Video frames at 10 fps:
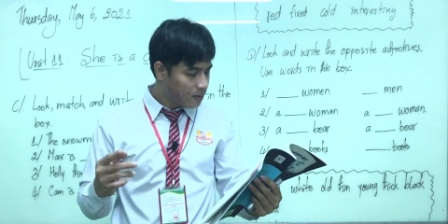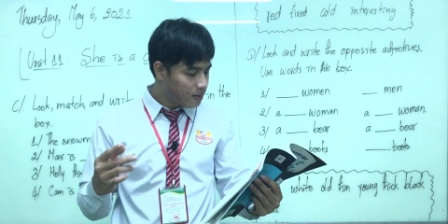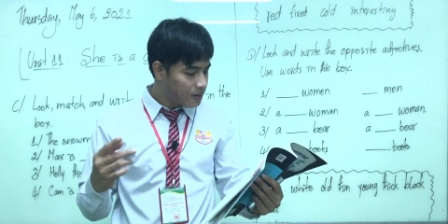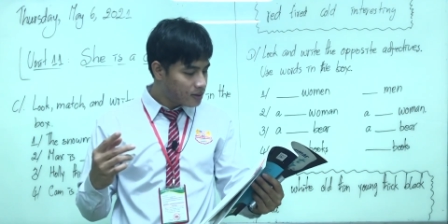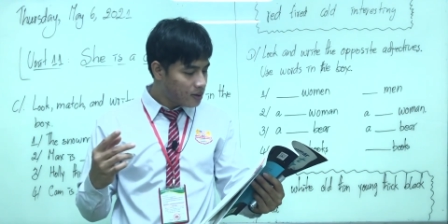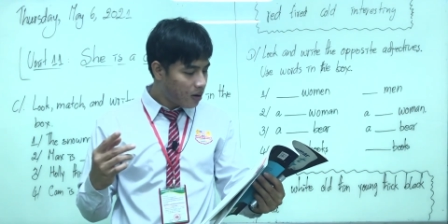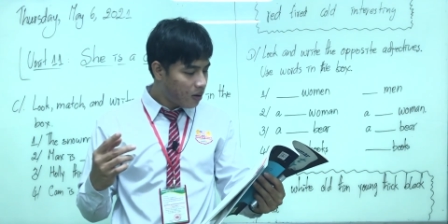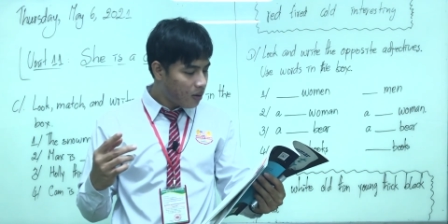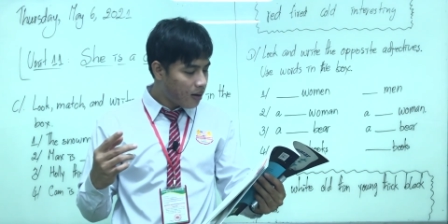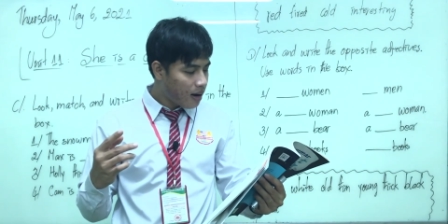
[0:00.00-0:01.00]

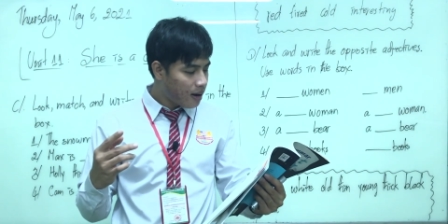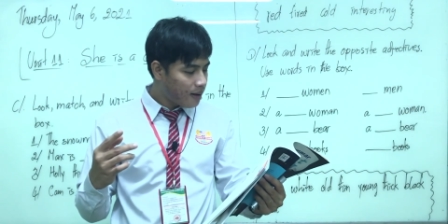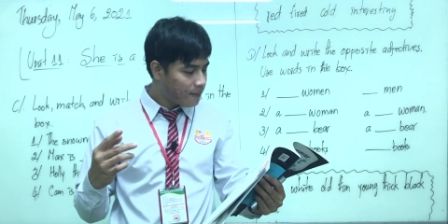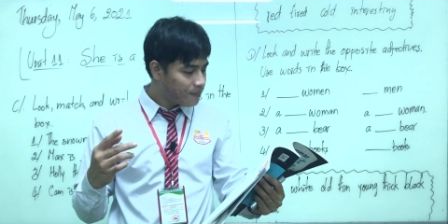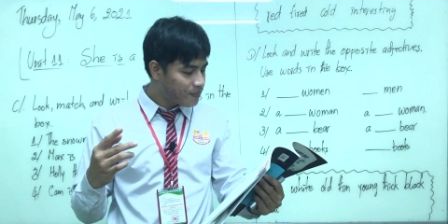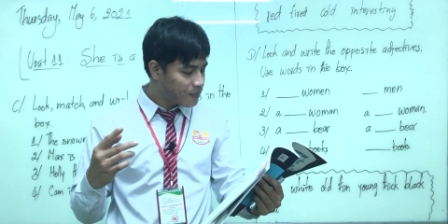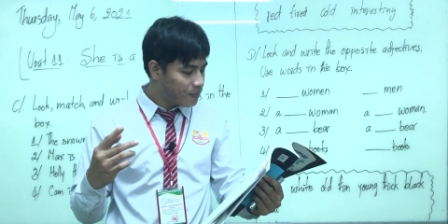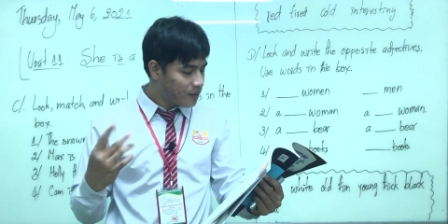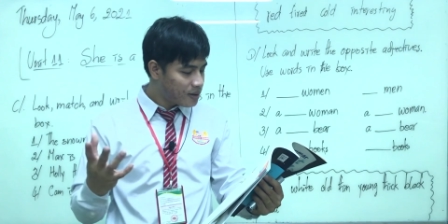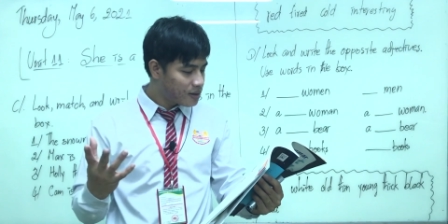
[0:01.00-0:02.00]
So,
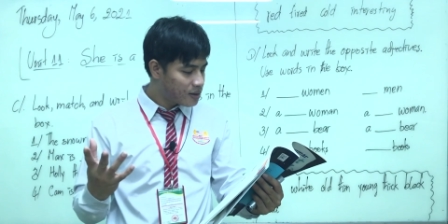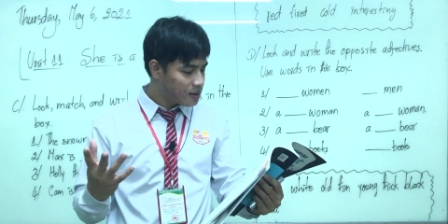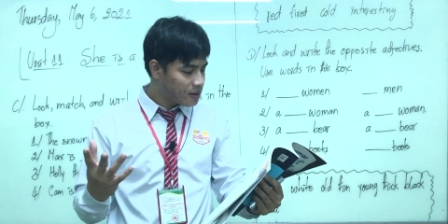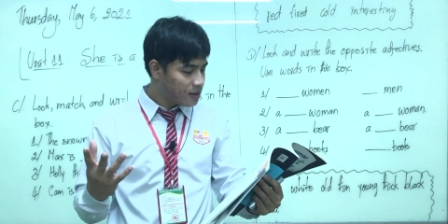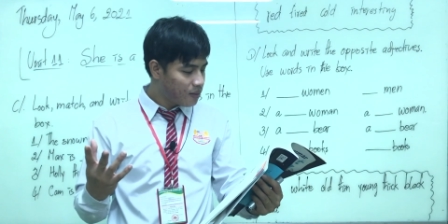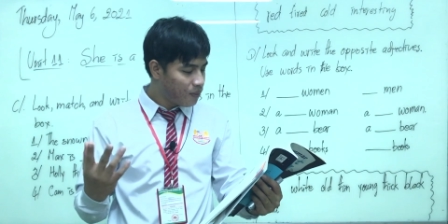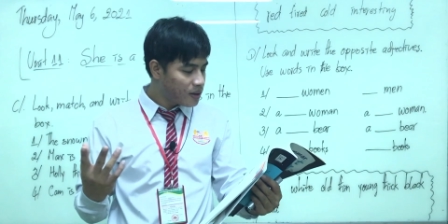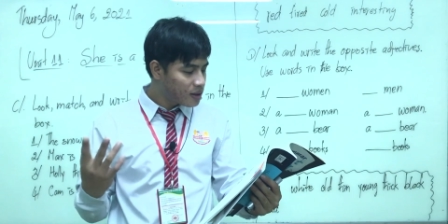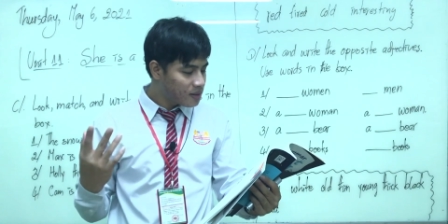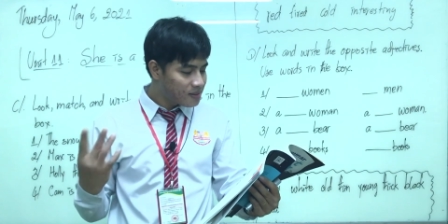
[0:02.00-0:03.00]
um, which
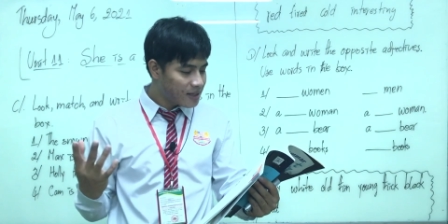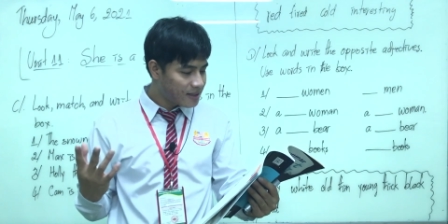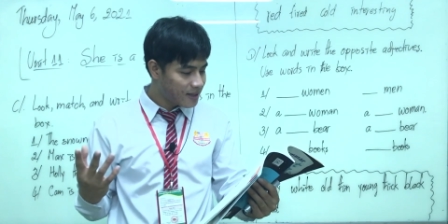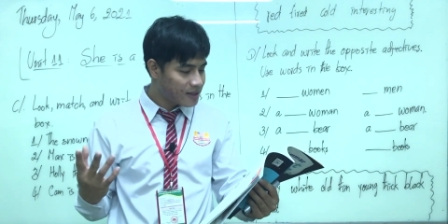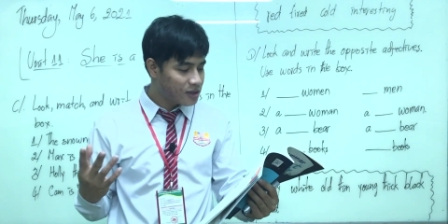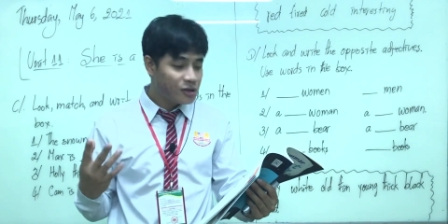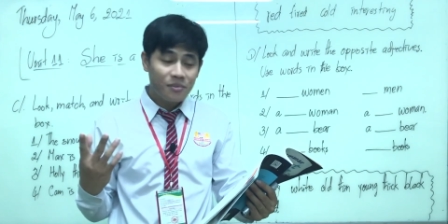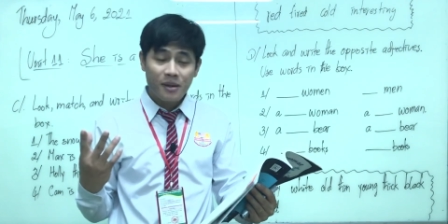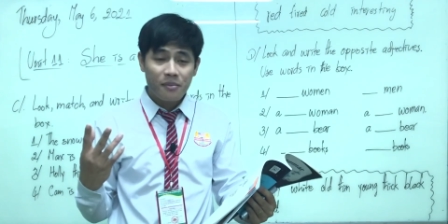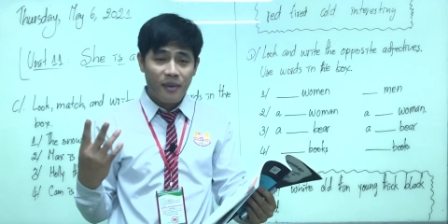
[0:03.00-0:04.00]
which sentence
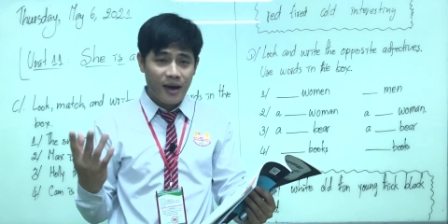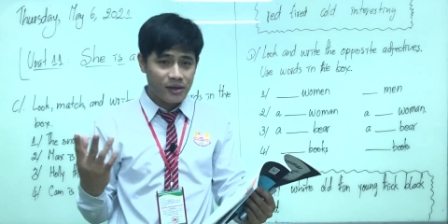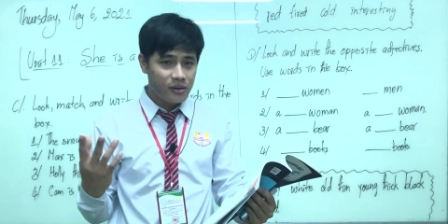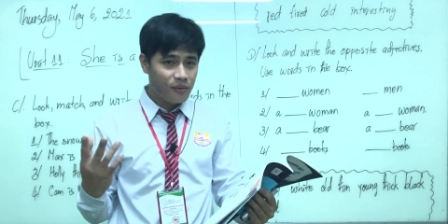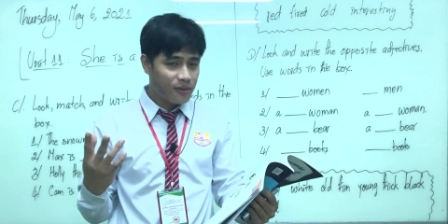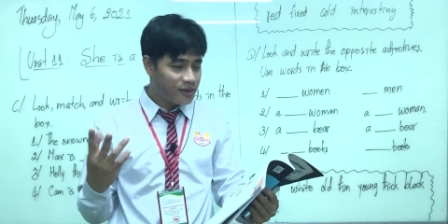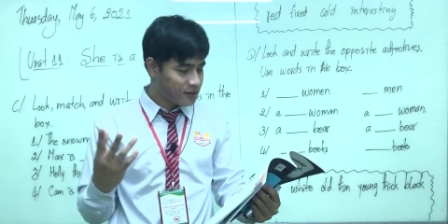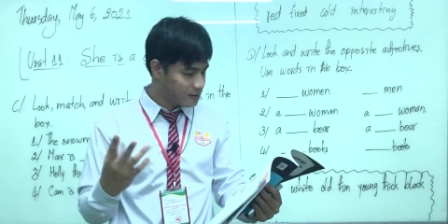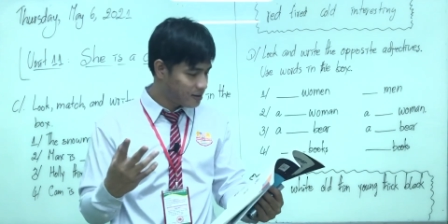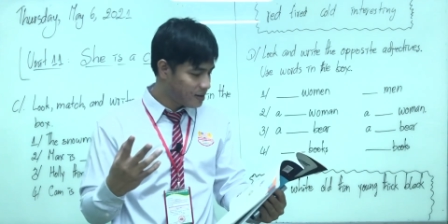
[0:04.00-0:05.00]
should be matched with
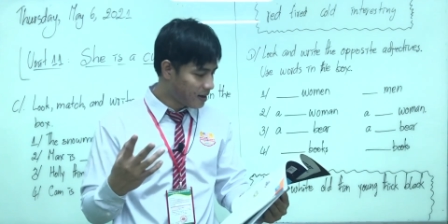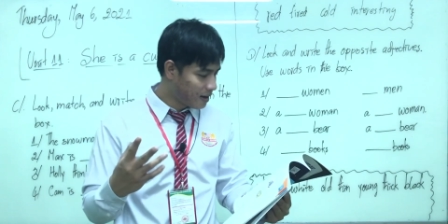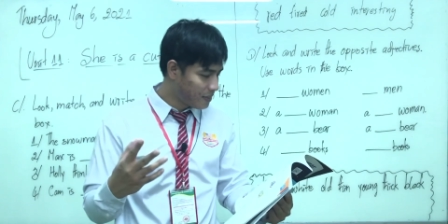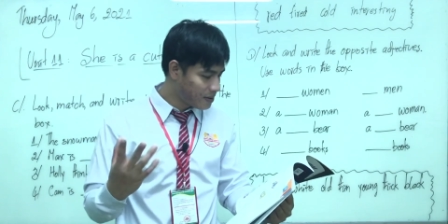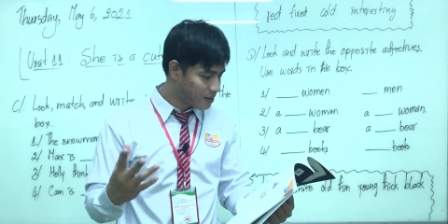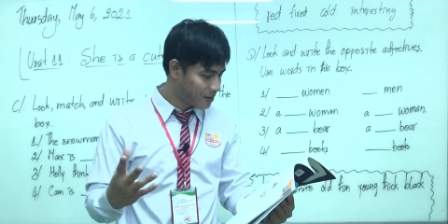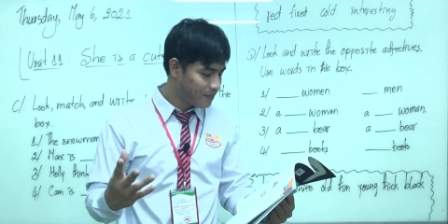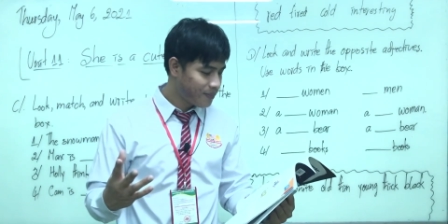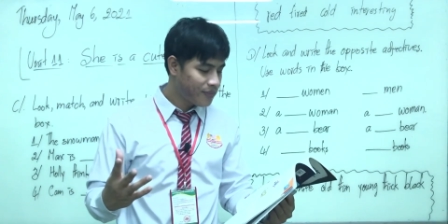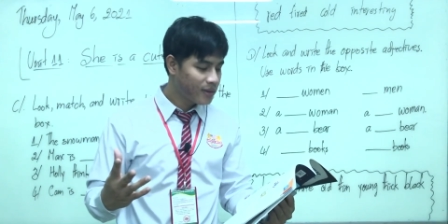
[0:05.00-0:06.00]
this uh,
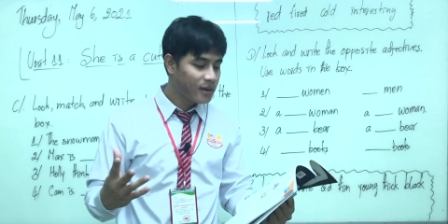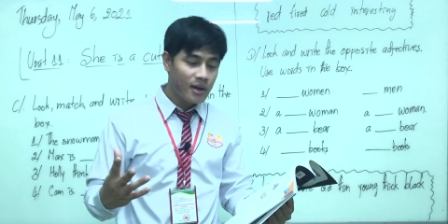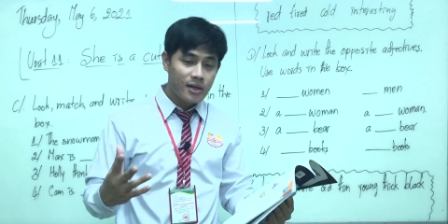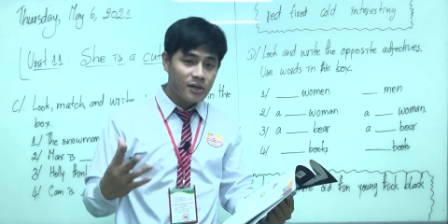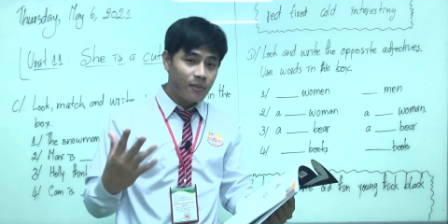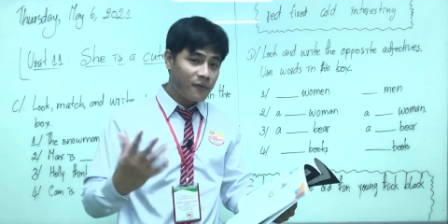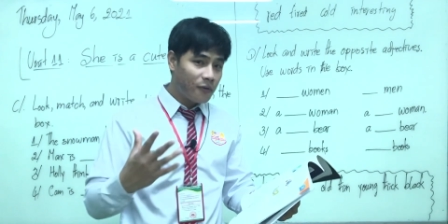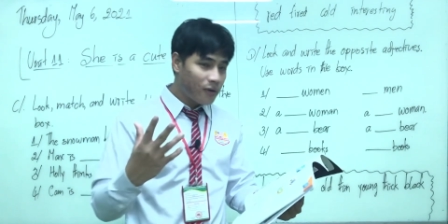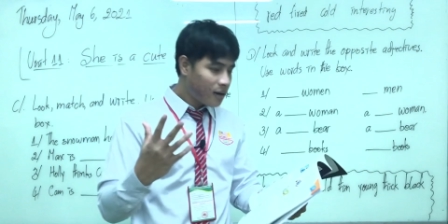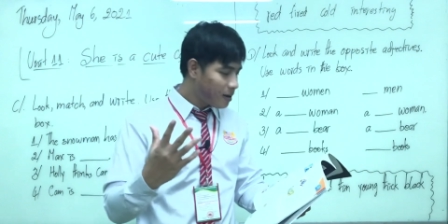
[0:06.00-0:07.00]
picture? So
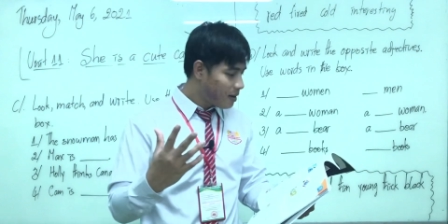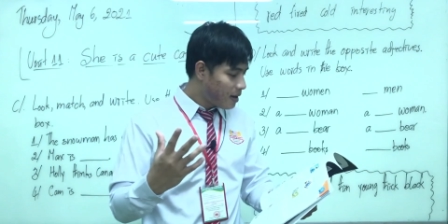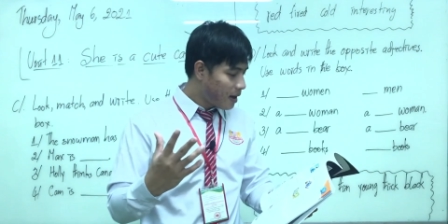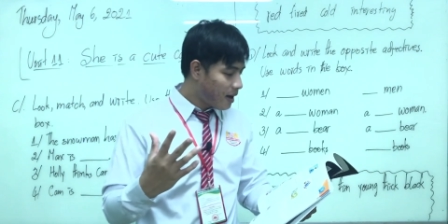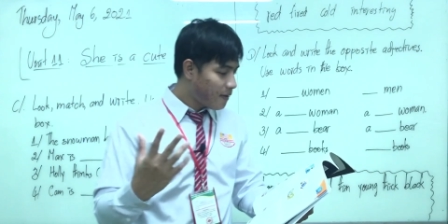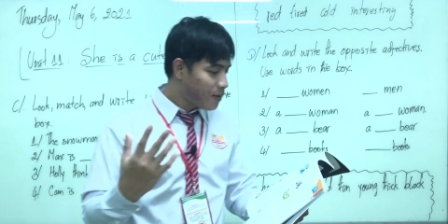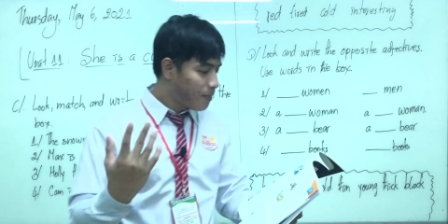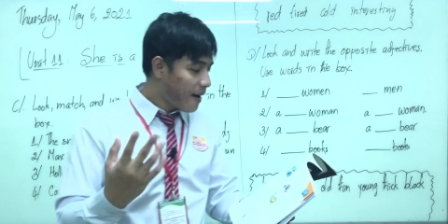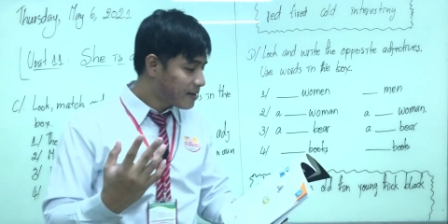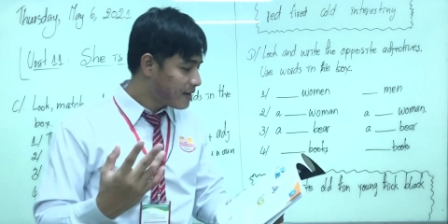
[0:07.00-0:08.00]
before uh, you
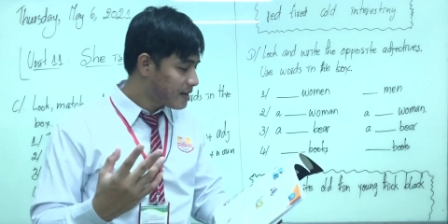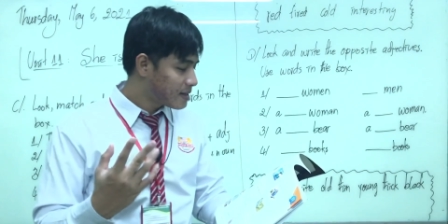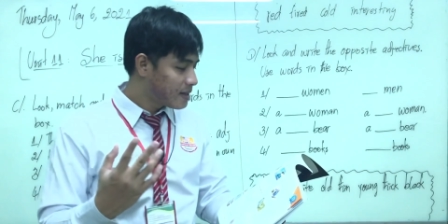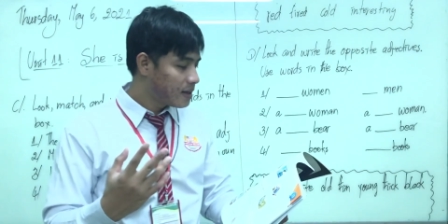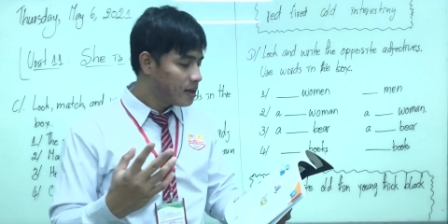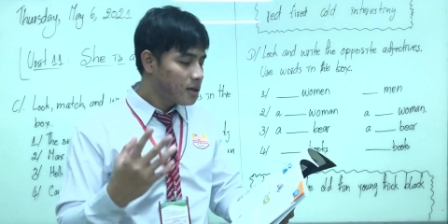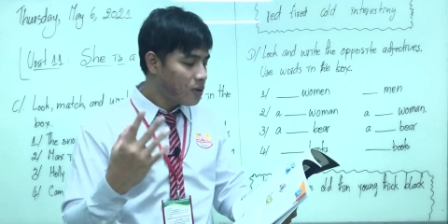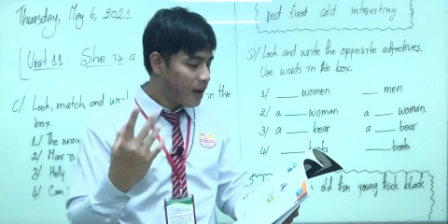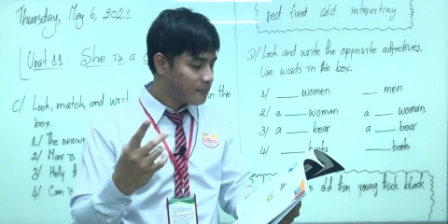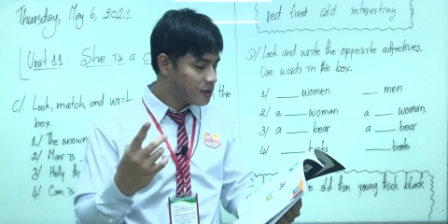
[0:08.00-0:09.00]
match this,
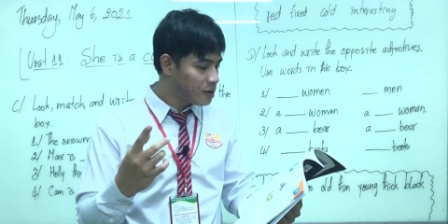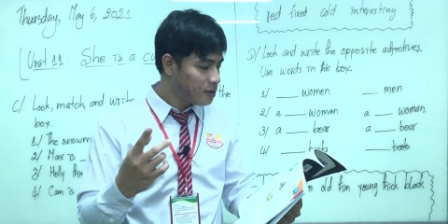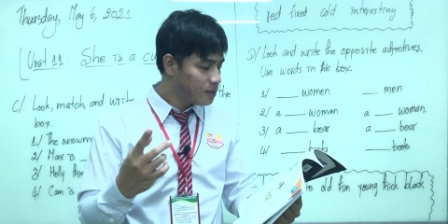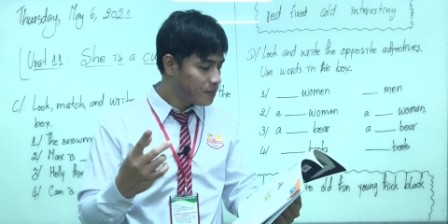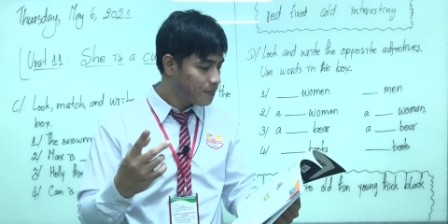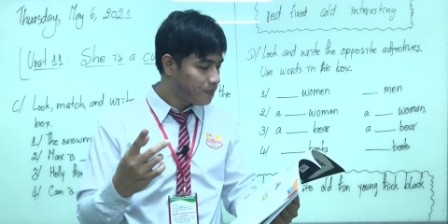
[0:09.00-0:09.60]
you have to